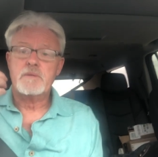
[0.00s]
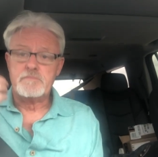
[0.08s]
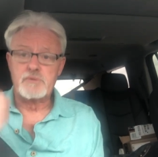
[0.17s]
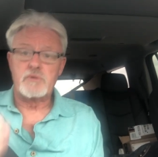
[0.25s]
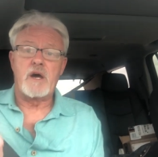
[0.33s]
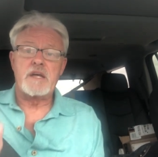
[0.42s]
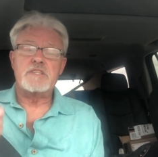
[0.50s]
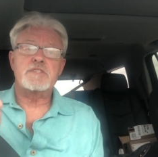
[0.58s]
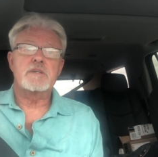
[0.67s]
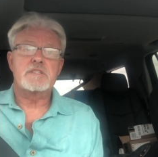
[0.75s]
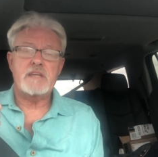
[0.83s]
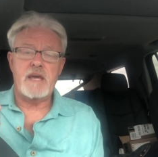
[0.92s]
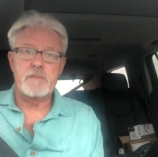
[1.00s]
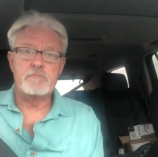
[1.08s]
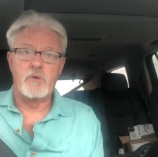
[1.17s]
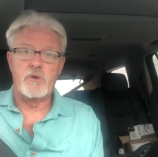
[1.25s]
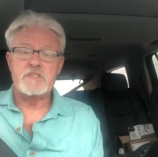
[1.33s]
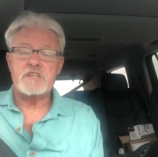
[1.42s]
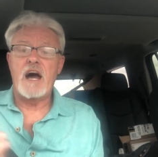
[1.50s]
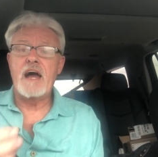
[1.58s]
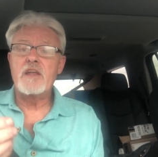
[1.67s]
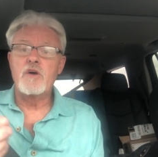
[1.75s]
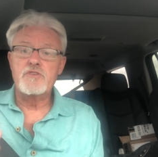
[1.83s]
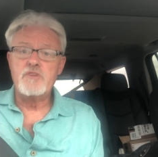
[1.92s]
bright tan points. I
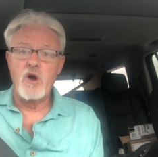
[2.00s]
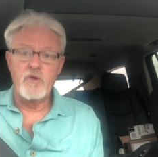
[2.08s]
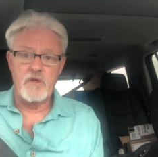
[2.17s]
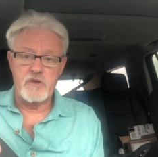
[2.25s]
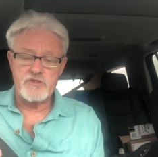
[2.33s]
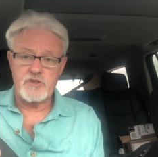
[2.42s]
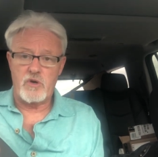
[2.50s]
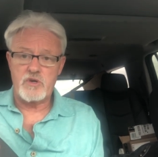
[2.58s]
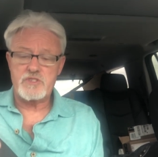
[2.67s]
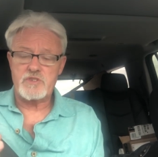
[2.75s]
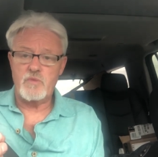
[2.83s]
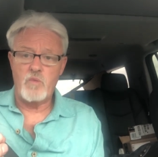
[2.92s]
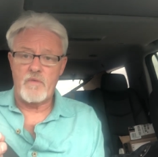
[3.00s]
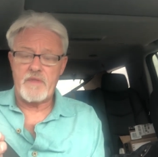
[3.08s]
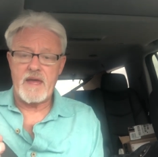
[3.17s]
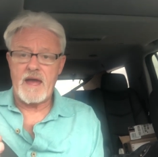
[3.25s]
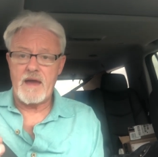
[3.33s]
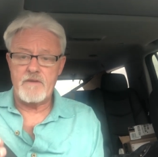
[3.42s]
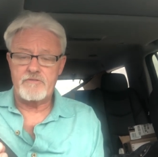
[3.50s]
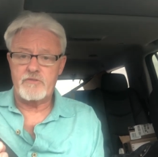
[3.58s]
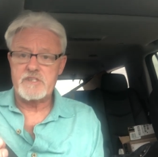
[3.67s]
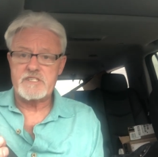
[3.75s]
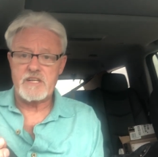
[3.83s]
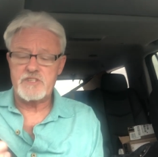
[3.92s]
don't know those dogs, what they have for
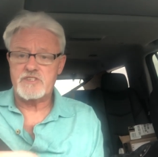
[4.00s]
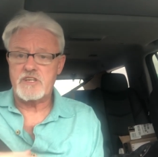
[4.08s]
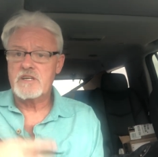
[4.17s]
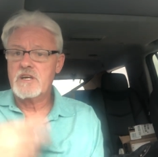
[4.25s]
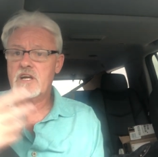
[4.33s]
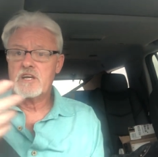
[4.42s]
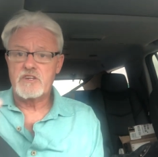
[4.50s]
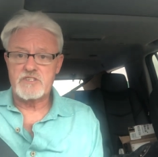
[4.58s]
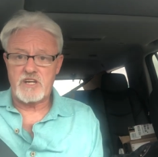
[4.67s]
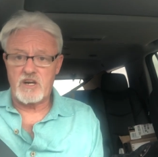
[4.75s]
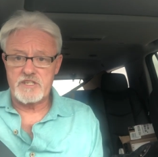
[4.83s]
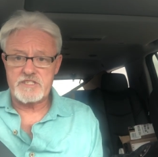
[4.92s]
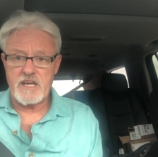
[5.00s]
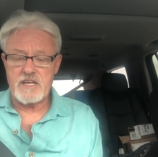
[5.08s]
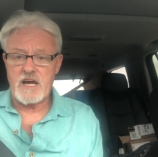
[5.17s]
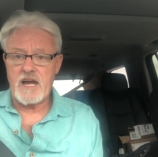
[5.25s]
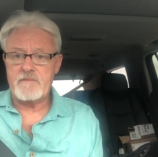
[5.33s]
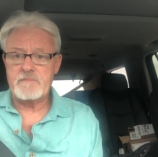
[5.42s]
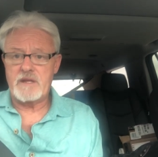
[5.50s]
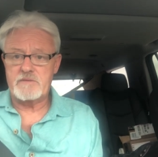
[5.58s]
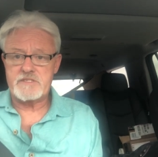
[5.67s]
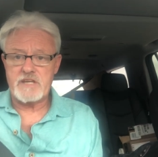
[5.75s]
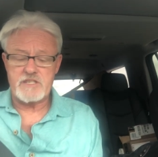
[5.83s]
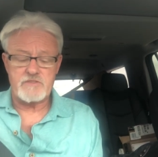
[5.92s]
intensity, because I can't, I haven't been able
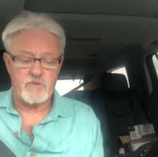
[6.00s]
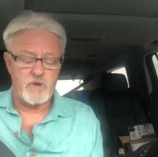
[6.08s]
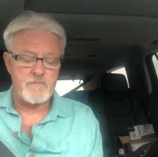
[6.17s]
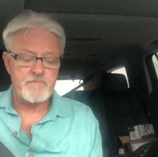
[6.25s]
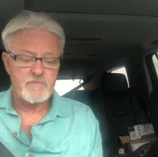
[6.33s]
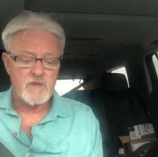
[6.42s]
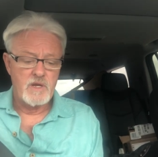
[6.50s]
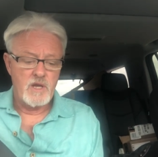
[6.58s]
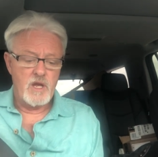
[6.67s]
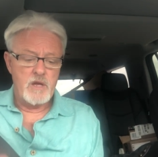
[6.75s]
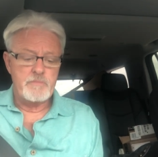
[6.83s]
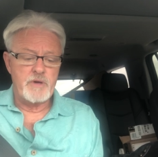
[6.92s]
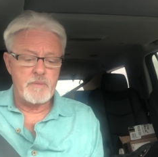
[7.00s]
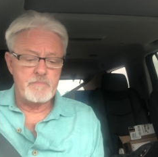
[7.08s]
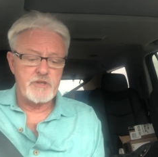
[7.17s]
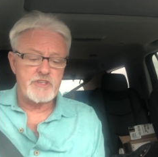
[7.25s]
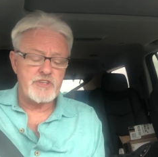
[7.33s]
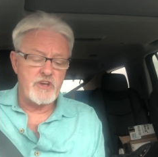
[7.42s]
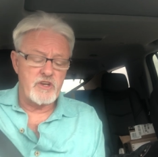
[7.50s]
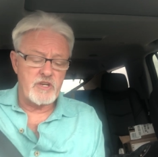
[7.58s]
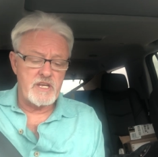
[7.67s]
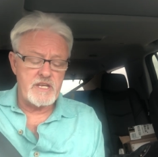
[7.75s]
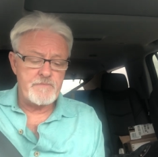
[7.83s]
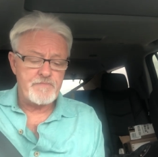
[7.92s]
to test for it but but
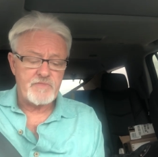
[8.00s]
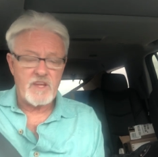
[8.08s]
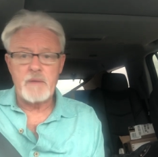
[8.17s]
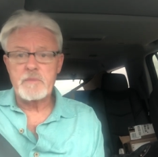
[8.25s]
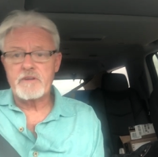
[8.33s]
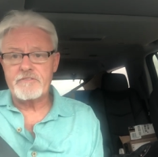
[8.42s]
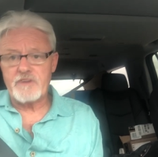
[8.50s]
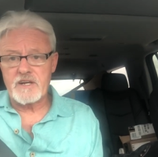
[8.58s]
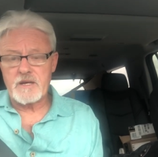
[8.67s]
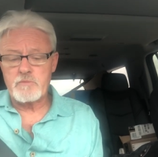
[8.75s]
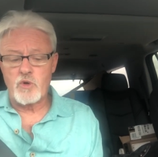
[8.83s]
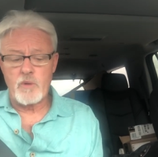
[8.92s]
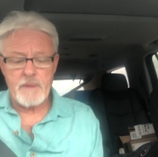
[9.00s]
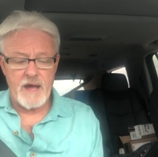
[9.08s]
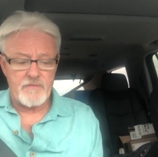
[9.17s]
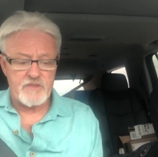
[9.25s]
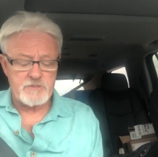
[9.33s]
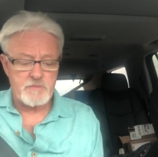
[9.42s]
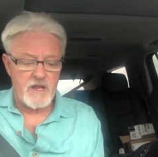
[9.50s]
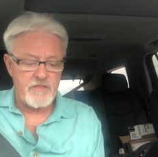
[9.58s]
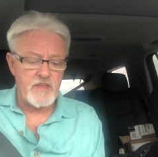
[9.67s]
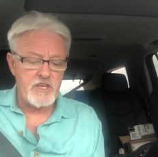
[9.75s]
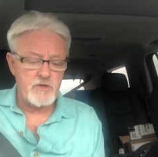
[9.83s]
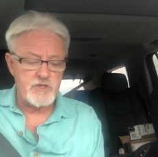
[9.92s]
certainly I'm going to find out more about this. But I
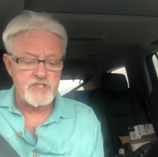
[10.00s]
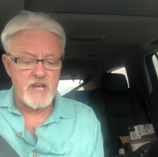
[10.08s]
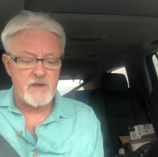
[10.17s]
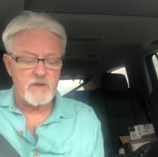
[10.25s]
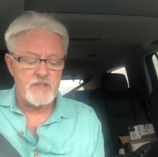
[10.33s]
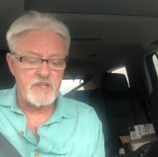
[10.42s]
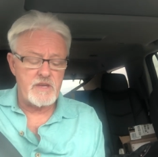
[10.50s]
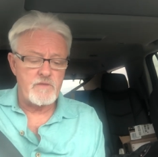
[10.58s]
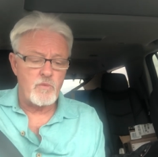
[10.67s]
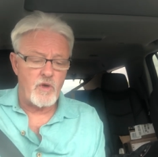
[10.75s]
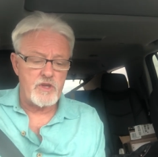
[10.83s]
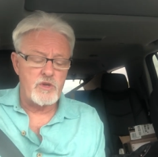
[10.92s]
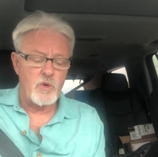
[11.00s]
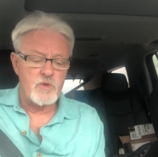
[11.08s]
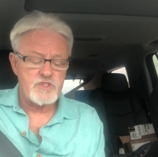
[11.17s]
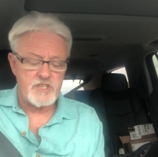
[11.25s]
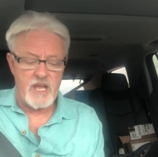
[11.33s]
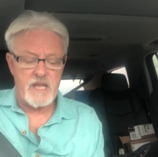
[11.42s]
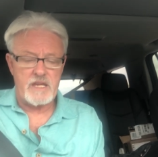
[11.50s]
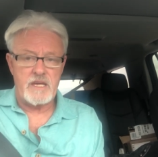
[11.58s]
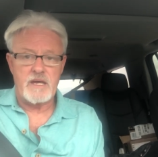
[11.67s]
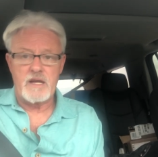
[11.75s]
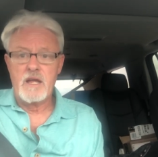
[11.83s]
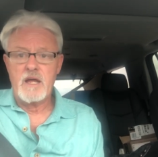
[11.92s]
think you're generally the what you're saying here,